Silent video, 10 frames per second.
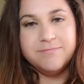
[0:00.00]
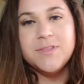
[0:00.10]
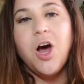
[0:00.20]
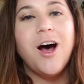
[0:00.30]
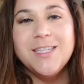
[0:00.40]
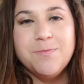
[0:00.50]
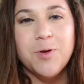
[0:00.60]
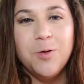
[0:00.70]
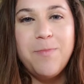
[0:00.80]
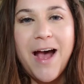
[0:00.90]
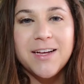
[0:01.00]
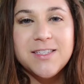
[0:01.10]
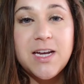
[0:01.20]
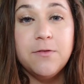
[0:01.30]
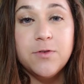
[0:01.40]
the hospital bag
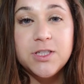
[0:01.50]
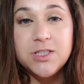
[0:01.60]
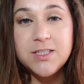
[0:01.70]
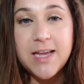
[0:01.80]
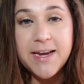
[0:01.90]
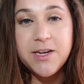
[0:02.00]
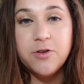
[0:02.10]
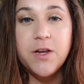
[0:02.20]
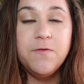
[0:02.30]
stuff, which, side note,